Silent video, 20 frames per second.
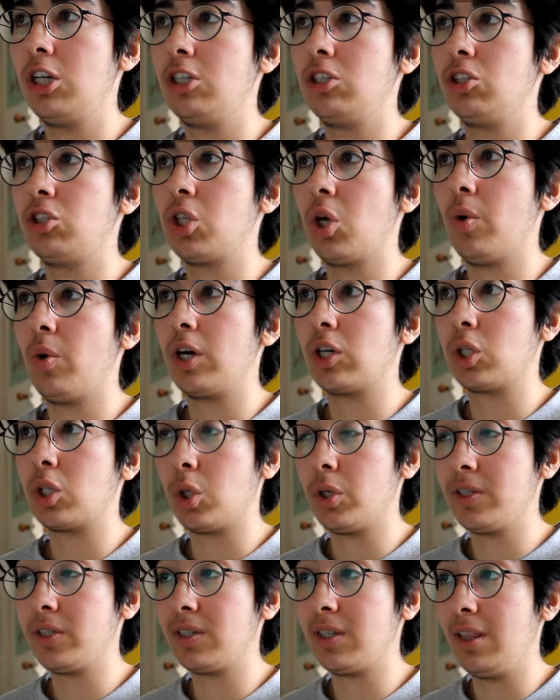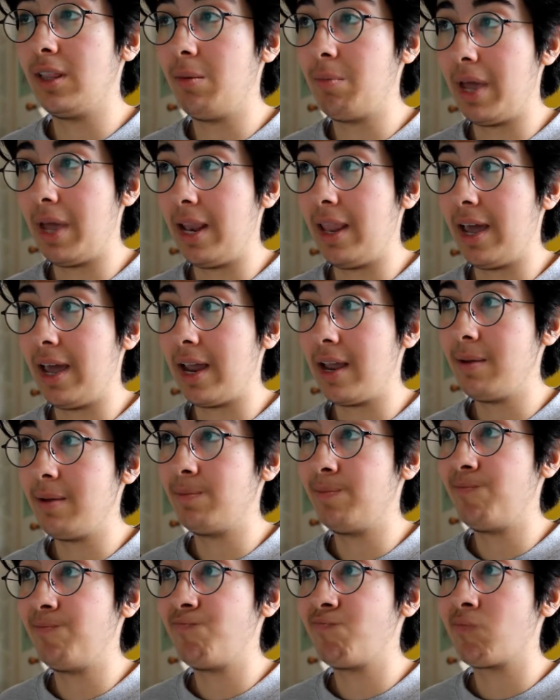So across the lamellae,
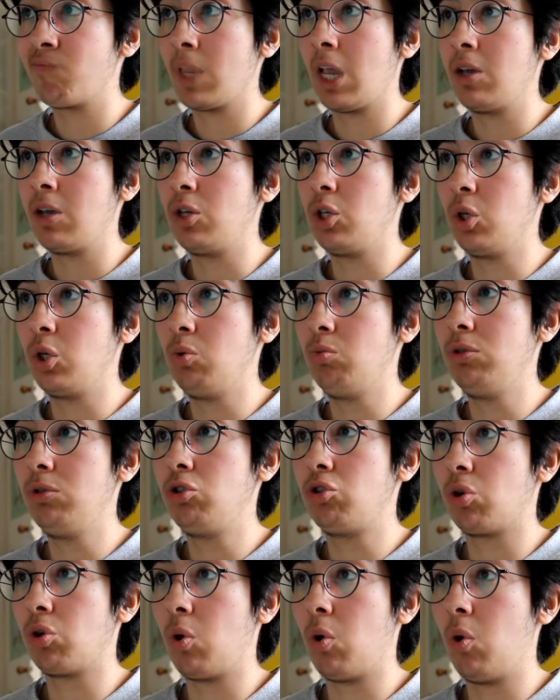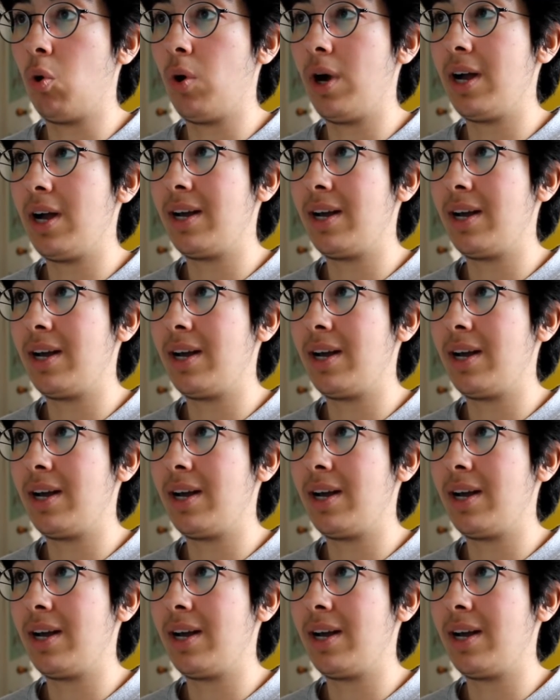you would draw